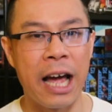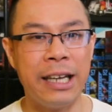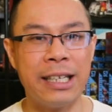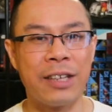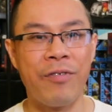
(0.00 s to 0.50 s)

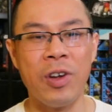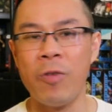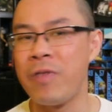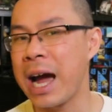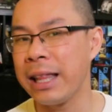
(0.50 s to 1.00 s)
It doesn't feel
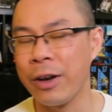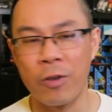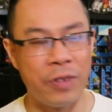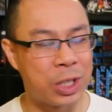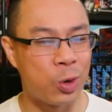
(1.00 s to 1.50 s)
violent or
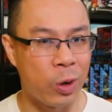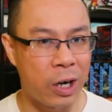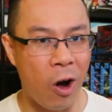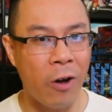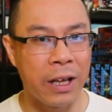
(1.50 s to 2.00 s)
visceral at
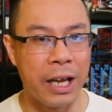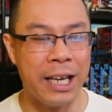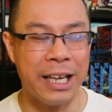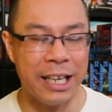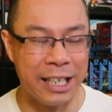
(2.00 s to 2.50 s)
all.
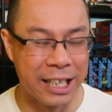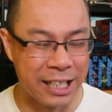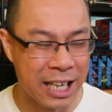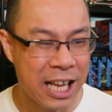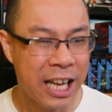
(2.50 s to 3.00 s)

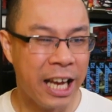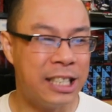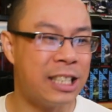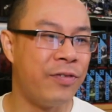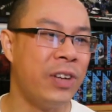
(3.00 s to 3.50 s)
It
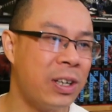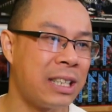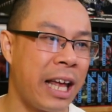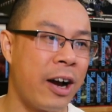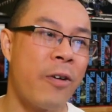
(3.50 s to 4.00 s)
just feels
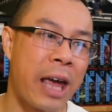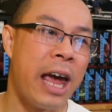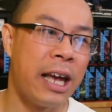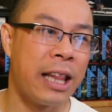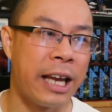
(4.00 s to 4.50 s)
like,
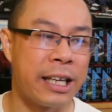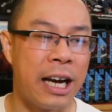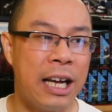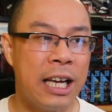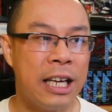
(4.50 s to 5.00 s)
okay, like,
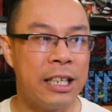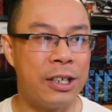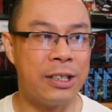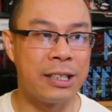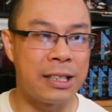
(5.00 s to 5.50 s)

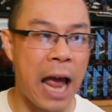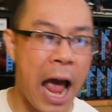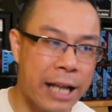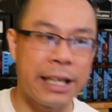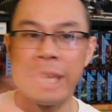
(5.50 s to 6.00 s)
they're just
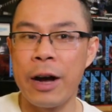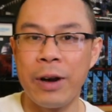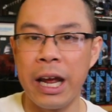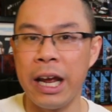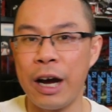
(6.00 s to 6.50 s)
acting
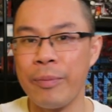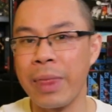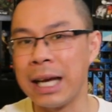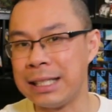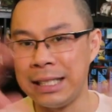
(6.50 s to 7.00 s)
out a
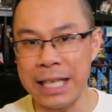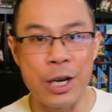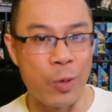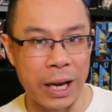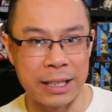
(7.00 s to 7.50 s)

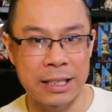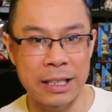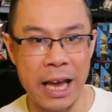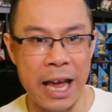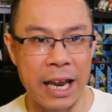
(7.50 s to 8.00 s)

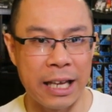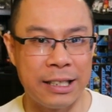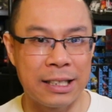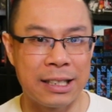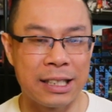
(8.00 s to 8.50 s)
sequence, and it
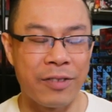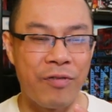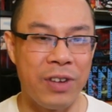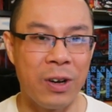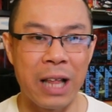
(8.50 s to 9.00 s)
just doesn't
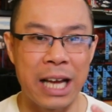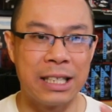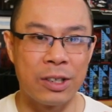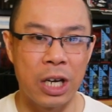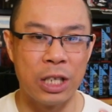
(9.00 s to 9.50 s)
feel
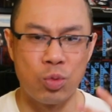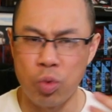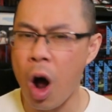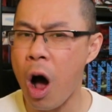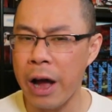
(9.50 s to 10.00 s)
as
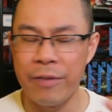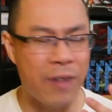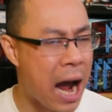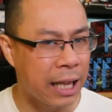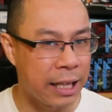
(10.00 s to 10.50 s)
raw and
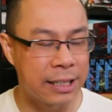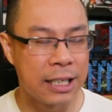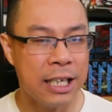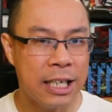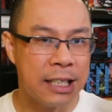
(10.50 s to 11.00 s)
violent.
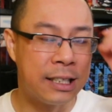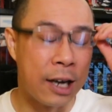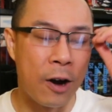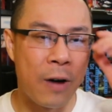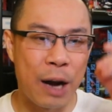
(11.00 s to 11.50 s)

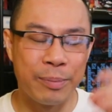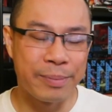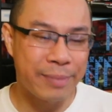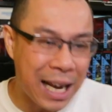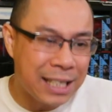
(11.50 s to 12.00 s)
So
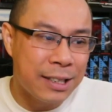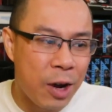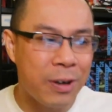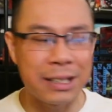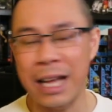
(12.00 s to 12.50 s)
I just
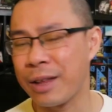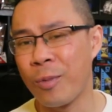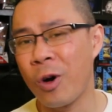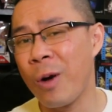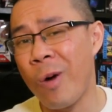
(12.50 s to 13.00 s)
noticed that the
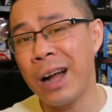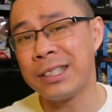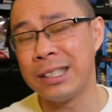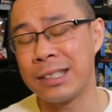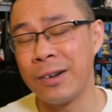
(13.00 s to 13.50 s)
more I
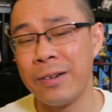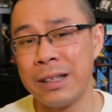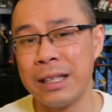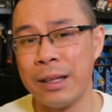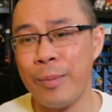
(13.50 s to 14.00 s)
watched it. So
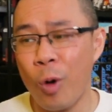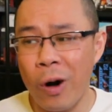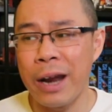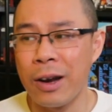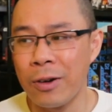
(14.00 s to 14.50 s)
the more
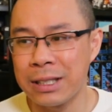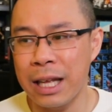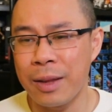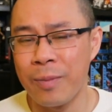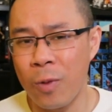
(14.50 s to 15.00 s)
I noticed that,